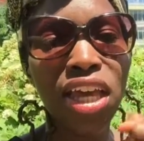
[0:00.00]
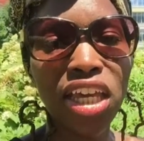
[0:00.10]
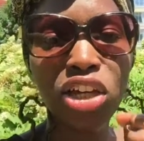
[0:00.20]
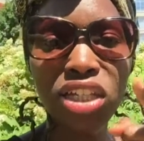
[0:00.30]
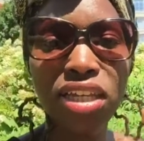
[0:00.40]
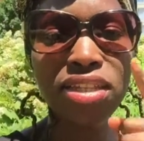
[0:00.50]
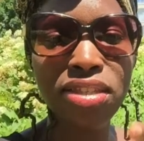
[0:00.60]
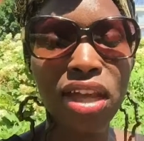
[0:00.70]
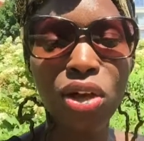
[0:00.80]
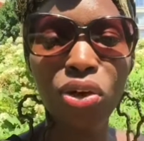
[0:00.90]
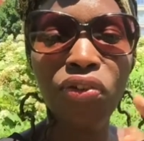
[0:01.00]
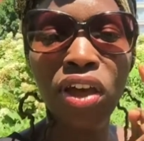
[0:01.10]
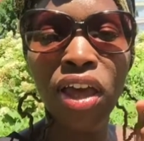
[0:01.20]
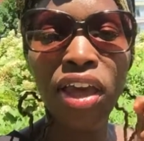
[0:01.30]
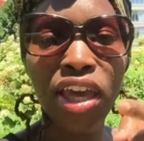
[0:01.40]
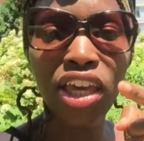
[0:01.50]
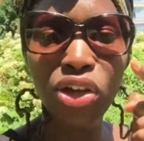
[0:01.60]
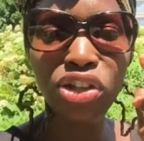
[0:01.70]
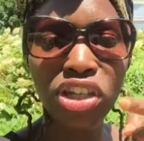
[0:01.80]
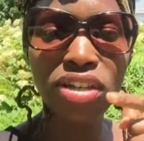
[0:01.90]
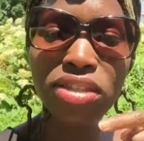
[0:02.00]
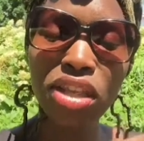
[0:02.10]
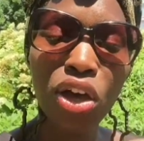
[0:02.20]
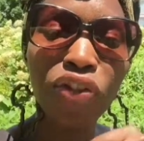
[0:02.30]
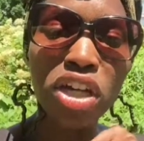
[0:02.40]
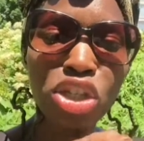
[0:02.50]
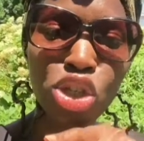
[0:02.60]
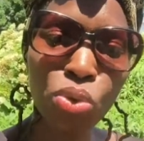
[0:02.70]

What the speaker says: heal yourself, because